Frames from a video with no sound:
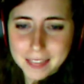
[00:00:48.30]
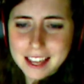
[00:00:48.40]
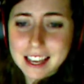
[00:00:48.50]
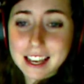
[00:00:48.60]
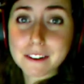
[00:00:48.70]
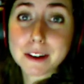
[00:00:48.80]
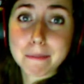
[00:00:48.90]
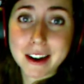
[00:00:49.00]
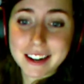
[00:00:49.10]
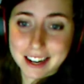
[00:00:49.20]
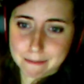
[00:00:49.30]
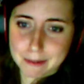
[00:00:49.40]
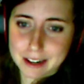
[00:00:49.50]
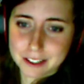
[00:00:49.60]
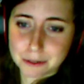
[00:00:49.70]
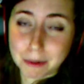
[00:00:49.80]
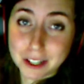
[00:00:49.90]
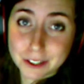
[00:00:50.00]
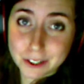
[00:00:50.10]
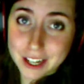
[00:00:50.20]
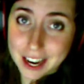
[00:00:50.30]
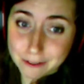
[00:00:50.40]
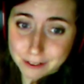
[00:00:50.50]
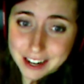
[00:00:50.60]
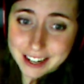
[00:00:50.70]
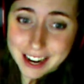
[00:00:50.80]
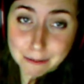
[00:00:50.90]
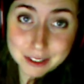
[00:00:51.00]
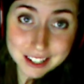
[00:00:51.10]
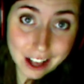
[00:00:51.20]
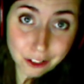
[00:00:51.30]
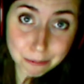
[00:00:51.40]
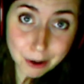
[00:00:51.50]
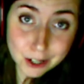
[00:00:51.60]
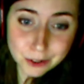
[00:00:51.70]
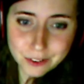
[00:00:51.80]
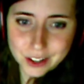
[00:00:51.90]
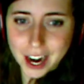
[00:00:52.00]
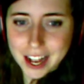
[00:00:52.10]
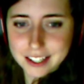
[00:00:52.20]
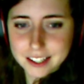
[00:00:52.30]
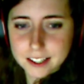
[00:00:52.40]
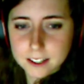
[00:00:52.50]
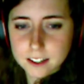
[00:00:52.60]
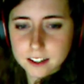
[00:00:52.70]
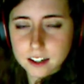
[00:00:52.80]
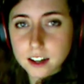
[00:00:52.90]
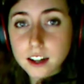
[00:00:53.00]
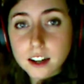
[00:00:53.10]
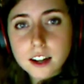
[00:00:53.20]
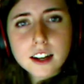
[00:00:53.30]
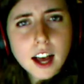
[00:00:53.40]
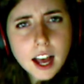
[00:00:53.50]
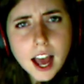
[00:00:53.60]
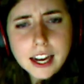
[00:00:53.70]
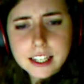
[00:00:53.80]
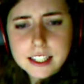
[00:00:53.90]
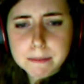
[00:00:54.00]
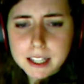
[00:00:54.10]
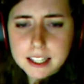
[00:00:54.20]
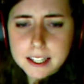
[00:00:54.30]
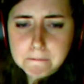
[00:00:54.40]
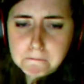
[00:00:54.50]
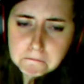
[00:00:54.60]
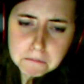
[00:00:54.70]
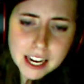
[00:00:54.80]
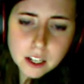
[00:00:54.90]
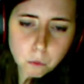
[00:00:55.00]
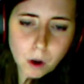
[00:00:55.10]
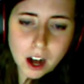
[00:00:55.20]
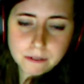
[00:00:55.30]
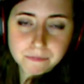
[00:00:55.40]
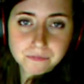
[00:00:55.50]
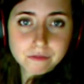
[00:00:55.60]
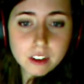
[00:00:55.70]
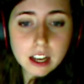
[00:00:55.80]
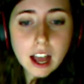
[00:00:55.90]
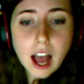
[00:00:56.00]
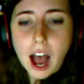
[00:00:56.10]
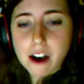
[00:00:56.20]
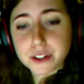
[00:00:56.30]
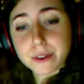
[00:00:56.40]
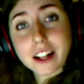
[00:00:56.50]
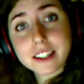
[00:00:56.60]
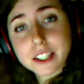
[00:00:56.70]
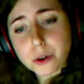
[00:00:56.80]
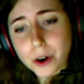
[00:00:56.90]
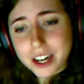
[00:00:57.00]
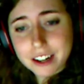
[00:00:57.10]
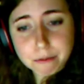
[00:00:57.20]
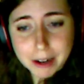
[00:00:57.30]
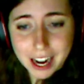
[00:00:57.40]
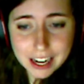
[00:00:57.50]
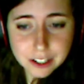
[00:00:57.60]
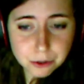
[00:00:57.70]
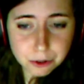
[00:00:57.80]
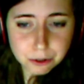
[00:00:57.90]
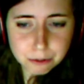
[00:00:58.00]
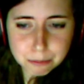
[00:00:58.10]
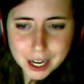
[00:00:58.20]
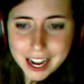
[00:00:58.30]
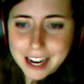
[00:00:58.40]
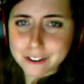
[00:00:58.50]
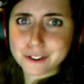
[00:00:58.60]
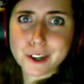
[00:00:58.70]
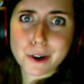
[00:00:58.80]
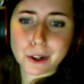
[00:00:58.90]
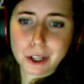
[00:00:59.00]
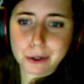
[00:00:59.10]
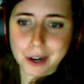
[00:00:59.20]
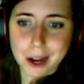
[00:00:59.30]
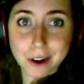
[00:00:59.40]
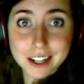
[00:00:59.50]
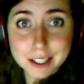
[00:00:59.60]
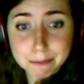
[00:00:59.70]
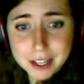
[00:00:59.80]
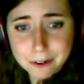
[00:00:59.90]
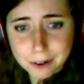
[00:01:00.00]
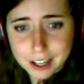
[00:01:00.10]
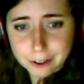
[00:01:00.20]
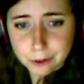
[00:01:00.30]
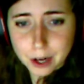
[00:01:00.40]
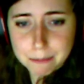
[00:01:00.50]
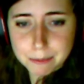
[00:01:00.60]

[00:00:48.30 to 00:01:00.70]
Even in my nightmares, monsters had red names and health bars over their heads. Academically, I did well. I was valedictorian of my high school, but I had no clue what I wanted to be when I grew up.